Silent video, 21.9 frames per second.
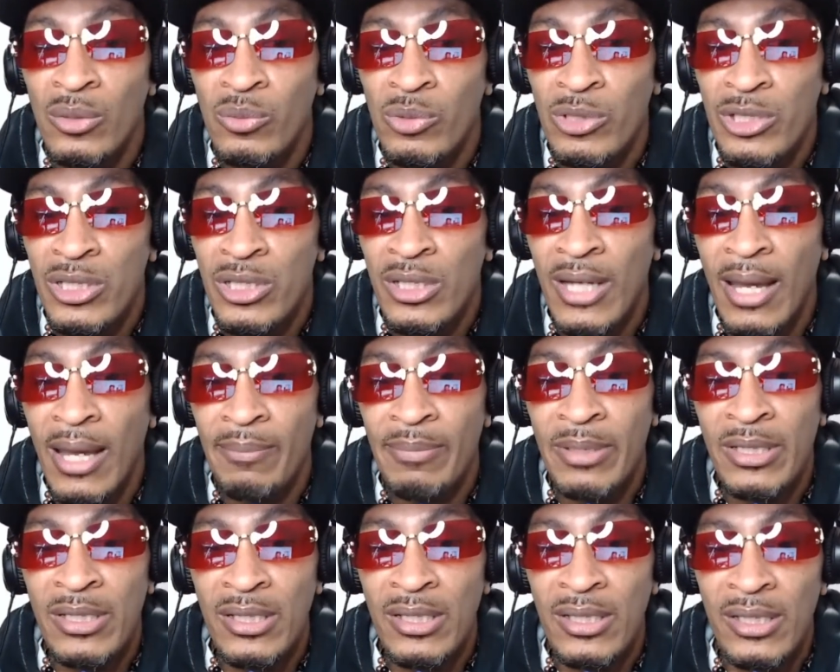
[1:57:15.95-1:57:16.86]
We should not
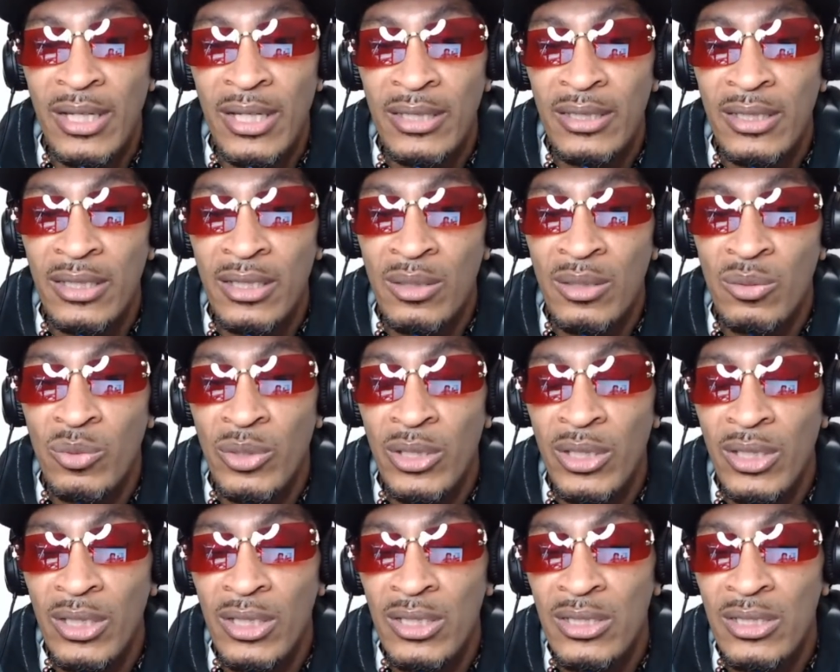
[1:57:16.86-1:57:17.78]
be neglected in
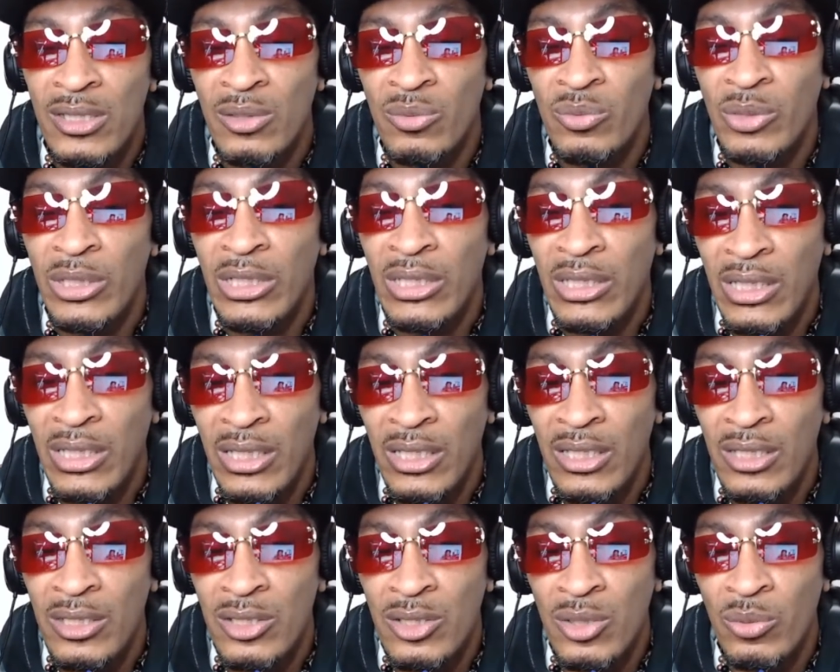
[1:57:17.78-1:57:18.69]
what it is that we
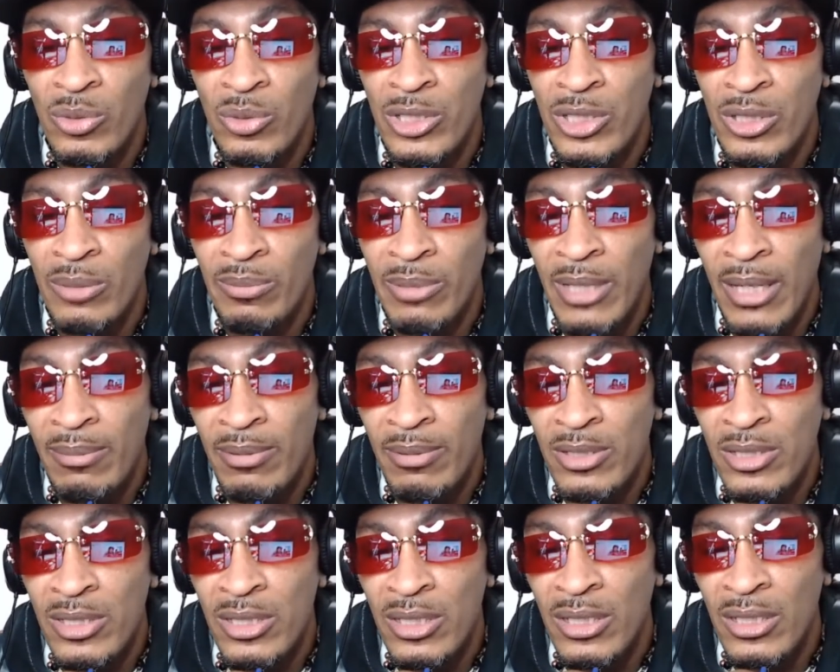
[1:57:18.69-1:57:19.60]
need. So we should be
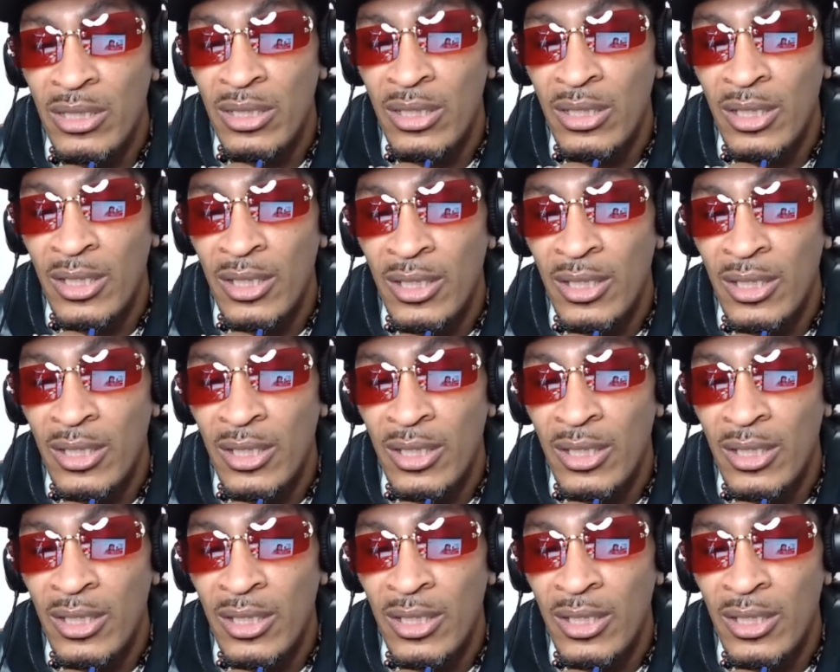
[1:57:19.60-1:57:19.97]
able to